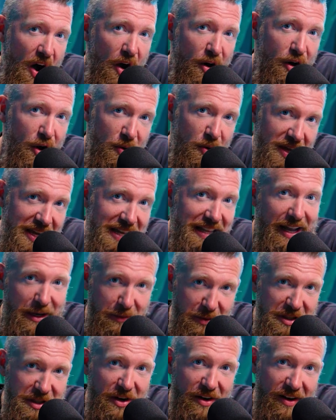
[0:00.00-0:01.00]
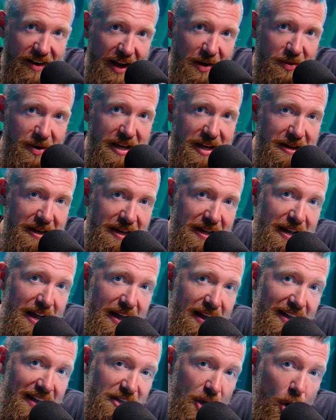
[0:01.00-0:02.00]
R O E, like return on equity.
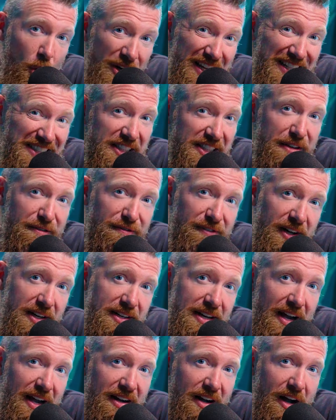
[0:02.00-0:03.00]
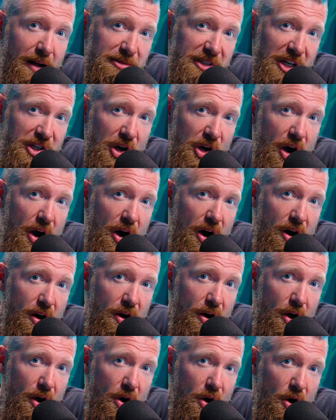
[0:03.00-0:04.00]
That's O D C fund dot com slash
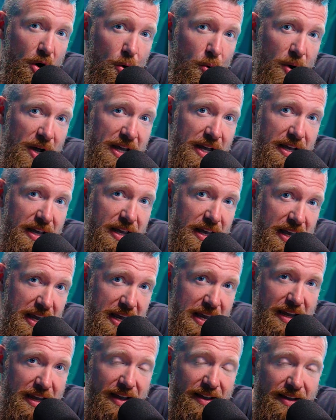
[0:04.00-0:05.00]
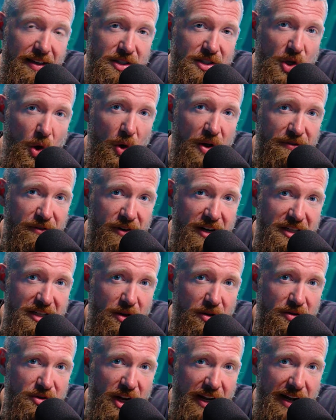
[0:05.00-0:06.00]
R O E. It's totally free,
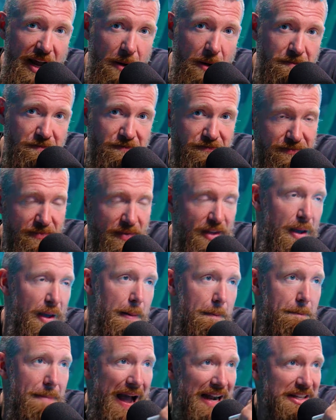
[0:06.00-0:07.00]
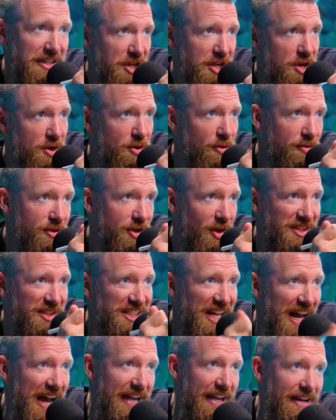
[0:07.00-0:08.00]
so check it out. Back to you,
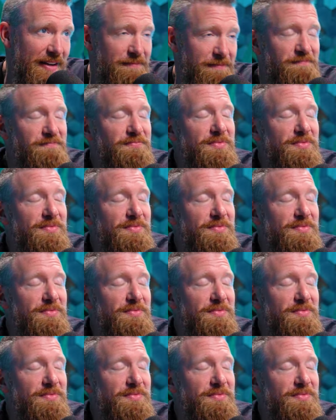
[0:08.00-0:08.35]
Josiah.